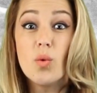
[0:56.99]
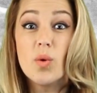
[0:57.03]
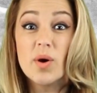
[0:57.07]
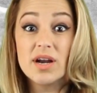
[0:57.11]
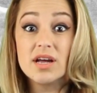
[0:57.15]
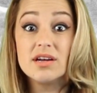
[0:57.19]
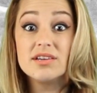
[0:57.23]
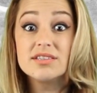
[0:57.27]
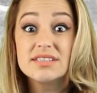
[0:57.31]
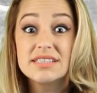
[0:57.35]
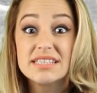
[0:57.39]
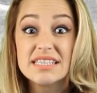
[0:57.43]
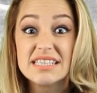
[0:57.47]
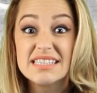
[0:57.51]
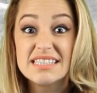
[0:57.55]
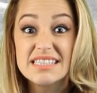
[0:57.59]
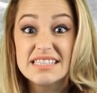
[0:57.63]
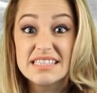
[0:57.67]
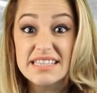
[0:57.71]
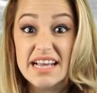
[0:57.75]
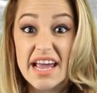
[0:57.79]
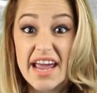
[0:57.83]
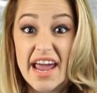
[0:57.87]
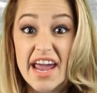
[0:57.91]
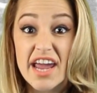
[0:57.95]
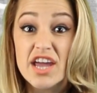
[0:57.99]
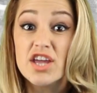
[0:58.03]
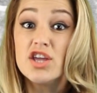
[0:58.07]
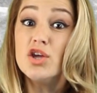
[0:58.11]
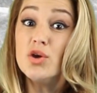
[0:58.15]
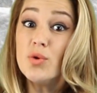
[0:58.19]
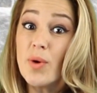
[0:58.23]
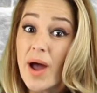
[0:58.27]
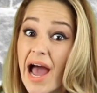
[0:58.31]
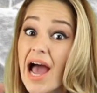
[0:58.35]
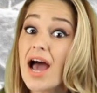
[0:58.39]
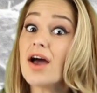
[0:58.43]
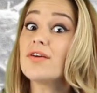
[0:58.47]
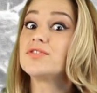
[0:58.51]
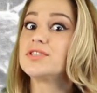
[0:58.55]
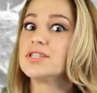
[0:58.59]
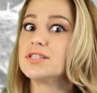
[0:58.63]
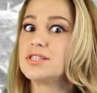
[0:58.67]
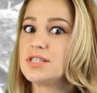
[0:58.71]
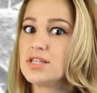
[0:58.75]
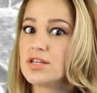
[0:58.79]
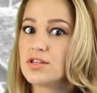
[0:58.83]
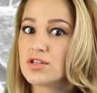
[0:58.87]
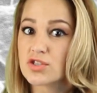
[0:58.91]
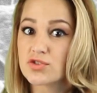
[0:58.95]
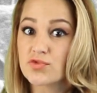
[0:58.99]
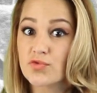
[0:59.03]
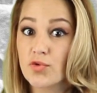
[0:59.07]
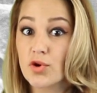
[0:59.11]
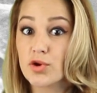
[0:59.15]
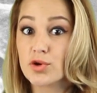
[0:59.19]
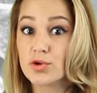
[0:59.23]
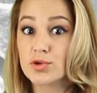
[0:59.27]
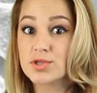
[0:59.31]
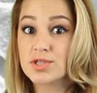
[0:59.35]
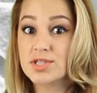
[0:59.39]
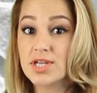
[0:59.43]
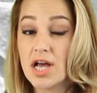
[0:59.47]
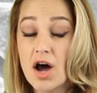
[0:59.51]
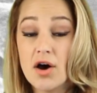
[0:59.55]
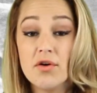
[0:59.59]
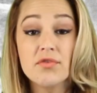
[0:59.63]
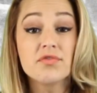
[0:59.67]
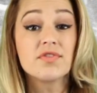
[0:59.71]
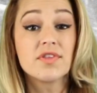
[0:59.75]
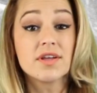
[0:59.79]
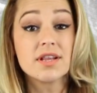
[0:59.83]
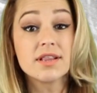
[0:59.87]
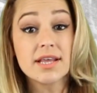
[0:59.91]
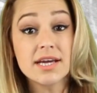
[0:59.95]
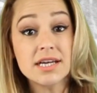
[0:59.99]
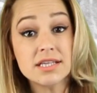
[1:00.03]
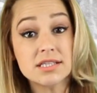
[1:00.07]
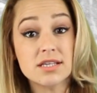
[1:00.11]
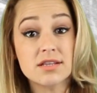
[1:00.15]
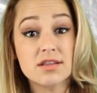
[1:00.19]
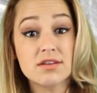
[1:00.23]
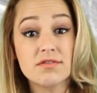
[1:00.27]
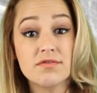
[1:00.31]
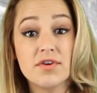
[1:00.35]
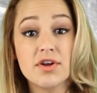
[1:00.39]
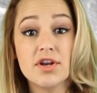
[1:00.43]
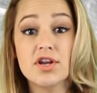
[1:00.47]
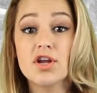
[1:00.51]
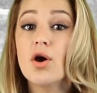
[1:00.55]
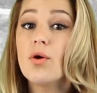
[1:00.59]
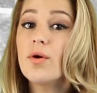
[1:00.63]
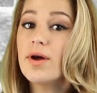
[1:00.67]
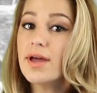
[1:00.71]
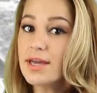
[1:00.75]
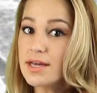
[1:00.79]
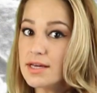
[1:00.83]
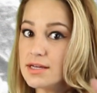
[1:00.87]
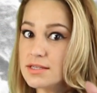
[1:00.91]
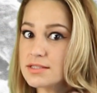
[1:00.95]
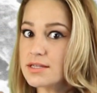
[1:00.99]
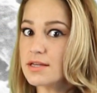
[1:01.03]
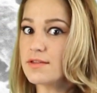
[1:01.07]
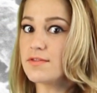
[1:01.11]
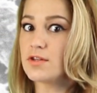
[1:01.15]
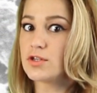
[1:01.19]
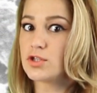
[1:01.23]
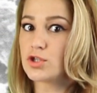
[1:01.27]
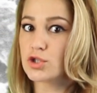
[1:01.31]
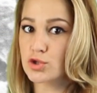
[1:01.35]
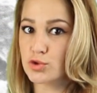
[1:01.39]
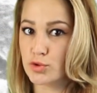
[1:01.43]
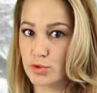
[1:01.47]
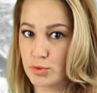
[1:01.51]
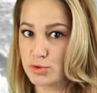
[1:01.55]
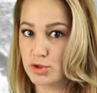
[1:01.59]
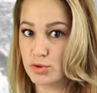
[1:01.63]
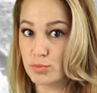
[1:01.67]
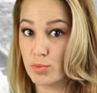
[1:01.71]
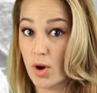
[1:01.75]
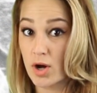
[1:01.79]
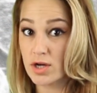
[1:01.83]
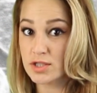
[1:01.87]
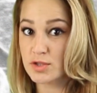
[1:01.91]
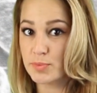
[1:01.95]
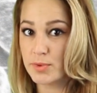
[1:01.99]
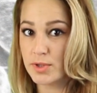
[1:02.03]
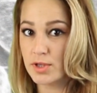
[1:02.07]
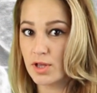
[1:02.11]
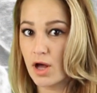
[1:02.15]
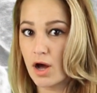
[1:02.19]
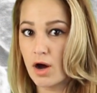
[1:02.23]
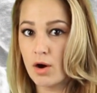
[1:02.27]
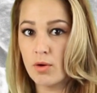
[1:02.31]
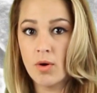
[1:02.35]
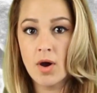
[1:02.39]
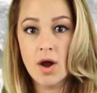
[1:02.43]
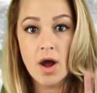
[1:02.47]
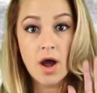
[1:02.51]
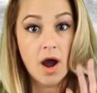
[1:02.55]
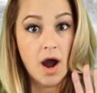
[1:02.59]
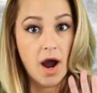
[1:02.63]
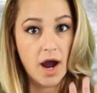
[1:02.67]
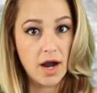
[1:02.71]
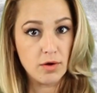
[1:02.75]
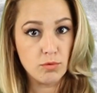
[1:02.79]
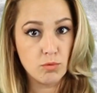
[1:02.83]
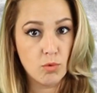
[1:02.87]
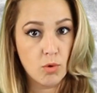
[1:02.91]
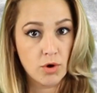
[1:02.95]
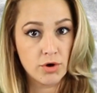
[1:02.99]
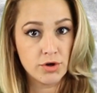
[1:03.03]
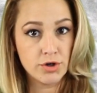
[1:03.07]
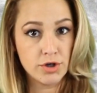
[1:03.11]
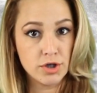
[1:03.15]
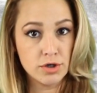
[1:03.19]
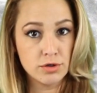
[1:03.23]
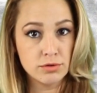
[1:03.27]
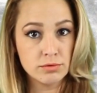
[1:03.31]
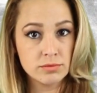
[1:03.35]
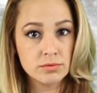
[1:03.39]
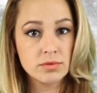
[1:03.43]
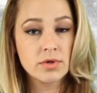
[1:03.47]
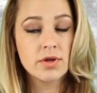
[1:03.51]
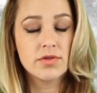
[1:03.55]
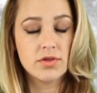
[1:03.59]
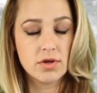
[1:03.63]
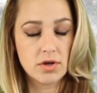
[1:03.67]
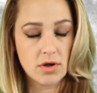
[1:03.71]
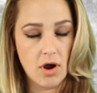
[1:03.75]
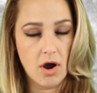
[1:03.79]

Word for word: what else to say. You have to see this for yourself. The link to the video is in the description box below. I warn you, the